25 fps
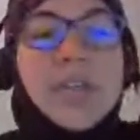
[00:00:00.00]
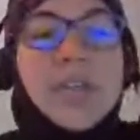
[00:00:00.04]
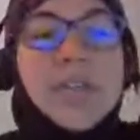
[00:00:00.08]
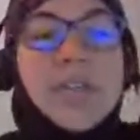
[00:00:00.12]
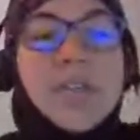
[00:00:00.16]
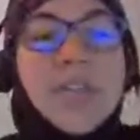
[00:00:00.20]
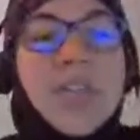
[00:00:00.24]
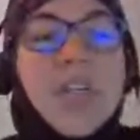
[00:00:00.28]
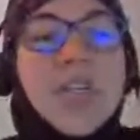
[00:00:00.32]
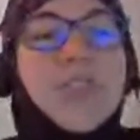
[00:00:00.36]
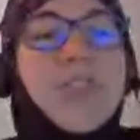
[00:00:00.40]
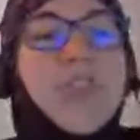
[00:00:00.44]

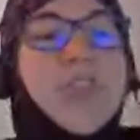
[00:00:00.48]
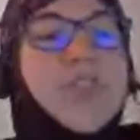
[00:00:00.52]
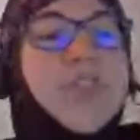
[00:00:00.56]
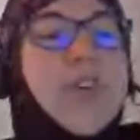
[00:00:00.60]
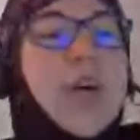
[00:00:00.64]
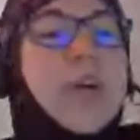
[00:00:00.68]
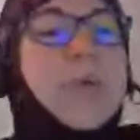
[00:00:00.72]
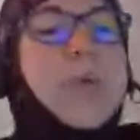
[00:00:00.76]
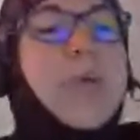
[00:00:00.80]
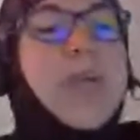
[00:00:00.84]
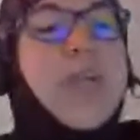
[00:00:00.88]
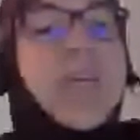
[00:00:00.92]
Service
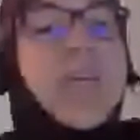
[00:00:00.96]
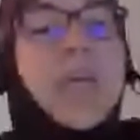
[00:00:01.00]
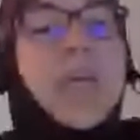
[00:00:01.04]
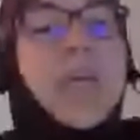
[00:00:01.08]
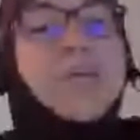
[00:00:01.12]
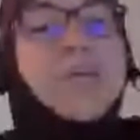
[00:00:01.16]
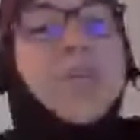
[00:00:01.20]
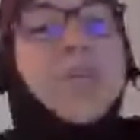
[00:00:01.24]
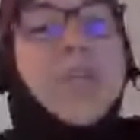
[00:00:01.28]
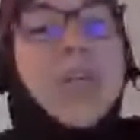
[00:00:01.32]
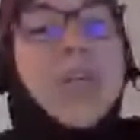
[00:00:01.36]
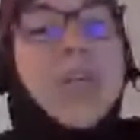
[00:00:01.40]
Fabric
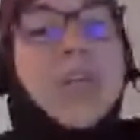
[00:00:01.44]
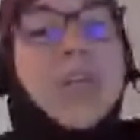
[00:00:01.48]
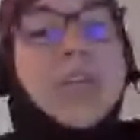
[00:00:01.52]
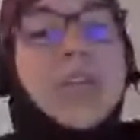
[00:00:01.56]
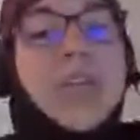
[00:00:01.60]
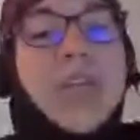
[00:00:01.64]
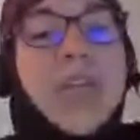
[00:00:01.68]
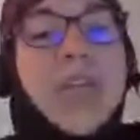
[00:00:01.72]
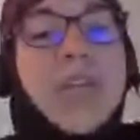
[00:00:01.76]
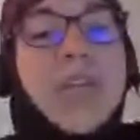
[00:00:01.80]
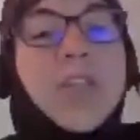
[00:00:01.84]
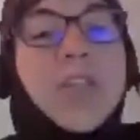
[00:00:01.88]
can be
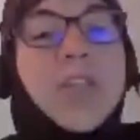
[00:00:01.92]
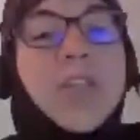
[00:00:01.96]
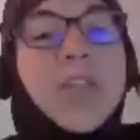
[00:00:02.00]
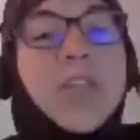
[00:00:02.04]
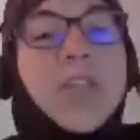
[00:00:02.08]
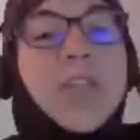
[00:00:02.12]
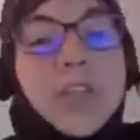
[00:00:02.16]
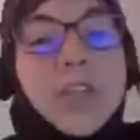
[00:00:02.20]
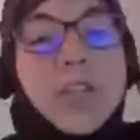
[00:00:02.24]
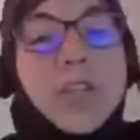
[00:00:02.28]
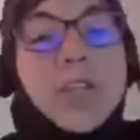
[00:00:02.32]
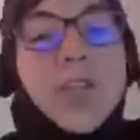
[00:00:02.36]
run
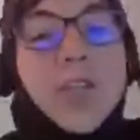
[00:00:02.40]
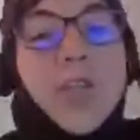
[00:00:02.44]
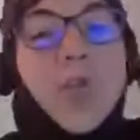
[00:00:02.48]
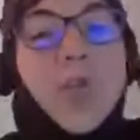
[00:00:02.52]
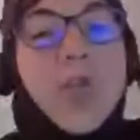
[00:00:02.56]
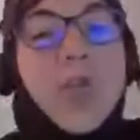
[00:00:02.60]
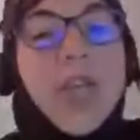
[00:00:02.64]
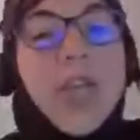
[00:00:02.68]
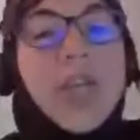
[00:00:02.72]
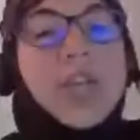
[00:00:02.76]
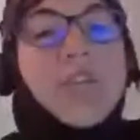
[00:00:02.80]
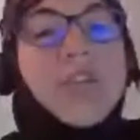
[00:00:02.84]
anywhere.
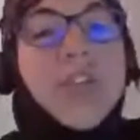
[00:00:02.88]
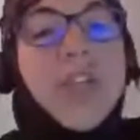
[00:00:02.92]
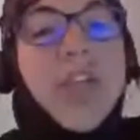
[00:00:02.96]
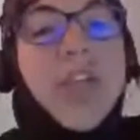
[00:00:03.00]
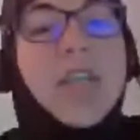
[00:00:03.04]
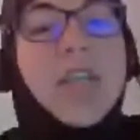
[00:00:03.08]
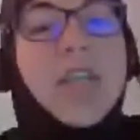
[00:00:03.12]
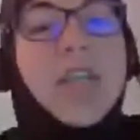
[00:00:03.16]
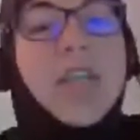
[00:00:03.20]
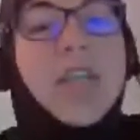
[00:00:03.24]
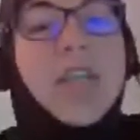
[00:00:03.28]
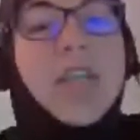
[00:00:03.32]
You can
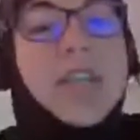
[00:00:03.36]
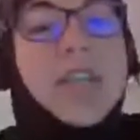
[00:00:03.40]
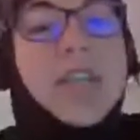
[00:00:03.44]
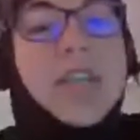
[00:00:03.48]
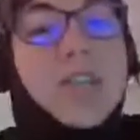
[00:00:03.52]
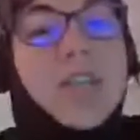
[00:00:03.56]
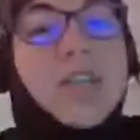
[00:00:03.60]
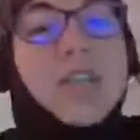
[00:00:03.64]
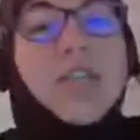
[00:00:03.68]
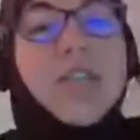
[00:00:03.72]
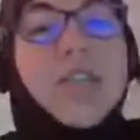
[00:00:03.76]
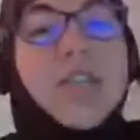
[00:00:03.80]
create
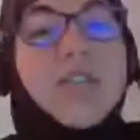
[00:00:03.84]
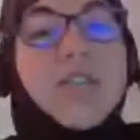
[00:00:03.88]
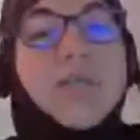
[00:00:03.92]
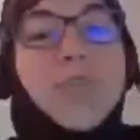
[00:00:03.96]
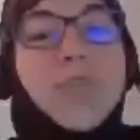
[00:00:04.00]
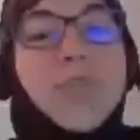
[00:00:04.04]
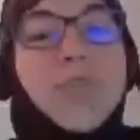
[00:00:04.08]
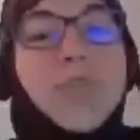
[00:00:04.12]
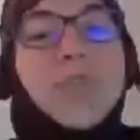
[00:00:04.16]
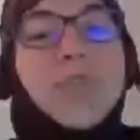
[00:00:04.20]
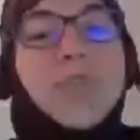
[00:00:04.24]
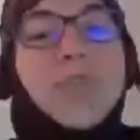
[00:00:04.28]
clusters
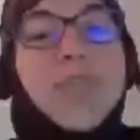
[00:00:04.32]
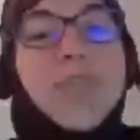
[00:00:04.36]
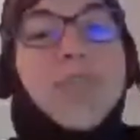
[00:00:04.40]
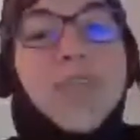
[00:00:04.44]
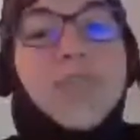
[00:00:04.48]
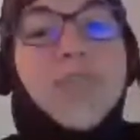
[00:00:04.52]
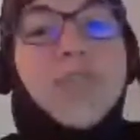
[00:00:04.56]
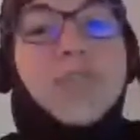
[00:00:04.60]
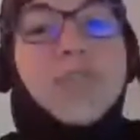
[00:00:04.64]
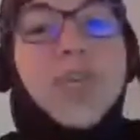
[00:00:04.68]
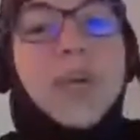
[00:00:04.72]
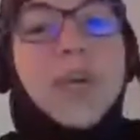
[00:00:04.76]
for
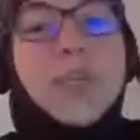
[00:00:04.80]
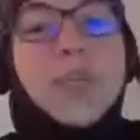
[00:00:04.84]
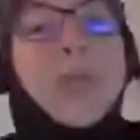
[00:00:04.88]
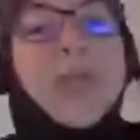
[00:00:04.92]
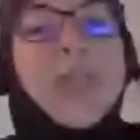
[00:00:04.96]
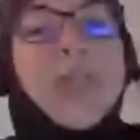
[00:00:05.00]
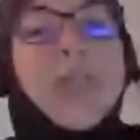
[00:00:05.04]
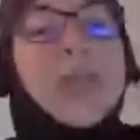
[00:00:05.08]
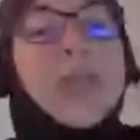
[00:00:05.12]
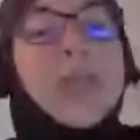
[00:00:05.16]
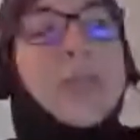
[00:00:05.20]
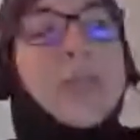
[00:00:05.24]
Service
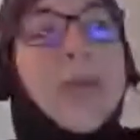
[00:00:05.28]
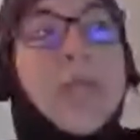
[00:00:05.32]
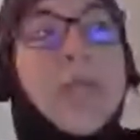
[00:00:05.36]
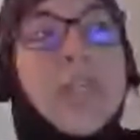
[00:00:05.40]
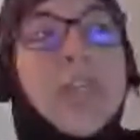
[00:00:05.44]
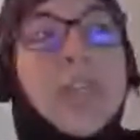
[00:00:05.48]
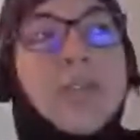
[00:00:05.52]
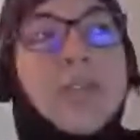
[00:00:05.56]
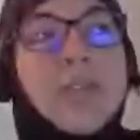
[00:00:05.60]
Fabric in many